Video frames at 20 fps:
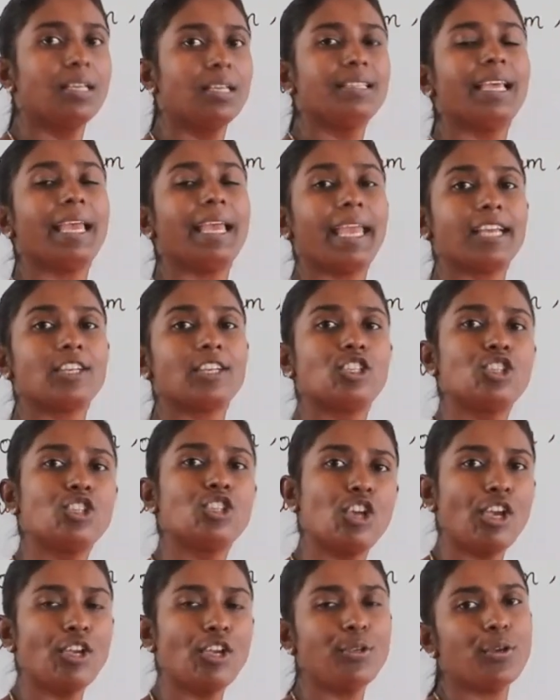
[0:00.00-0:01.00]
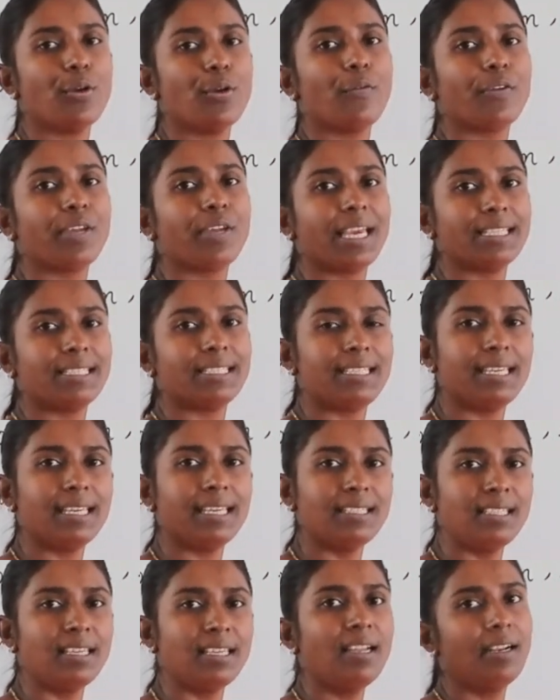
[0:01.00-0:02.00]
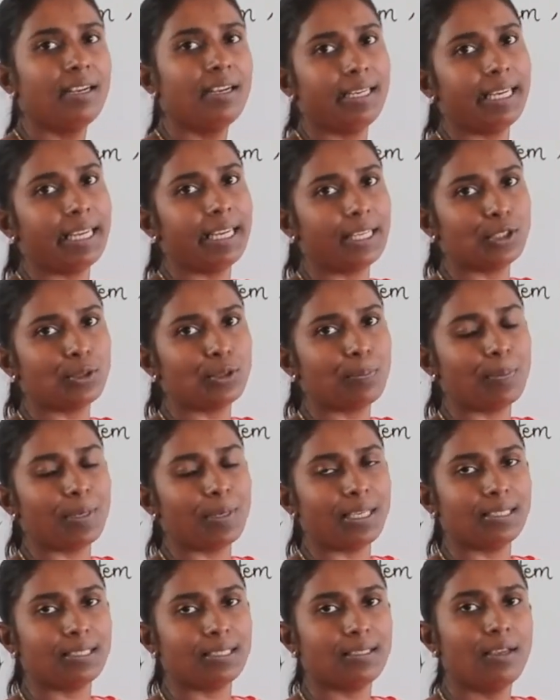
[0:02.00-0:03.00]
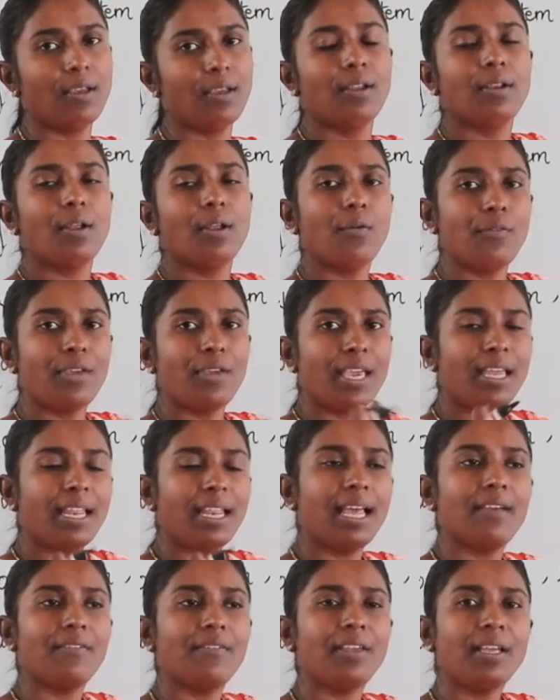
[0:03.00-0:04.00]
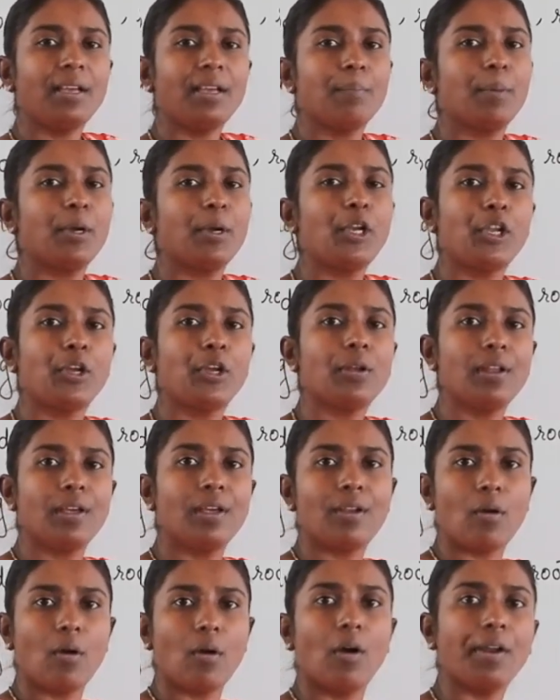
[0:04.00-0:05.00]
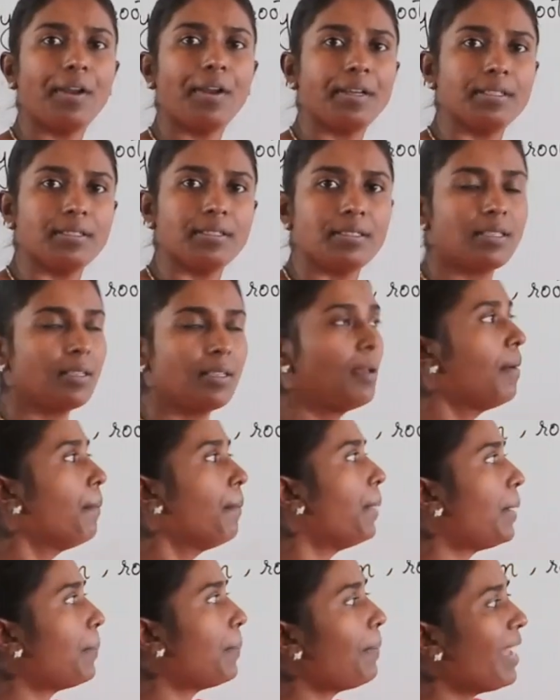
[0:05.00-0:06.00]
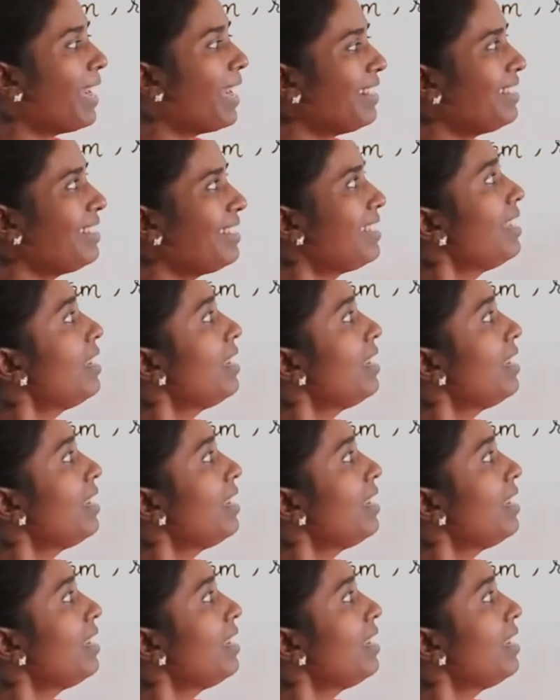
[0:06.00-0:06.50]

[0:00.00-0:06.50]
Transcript: the exchange of gases takes place. Now we are having particular organs, but plants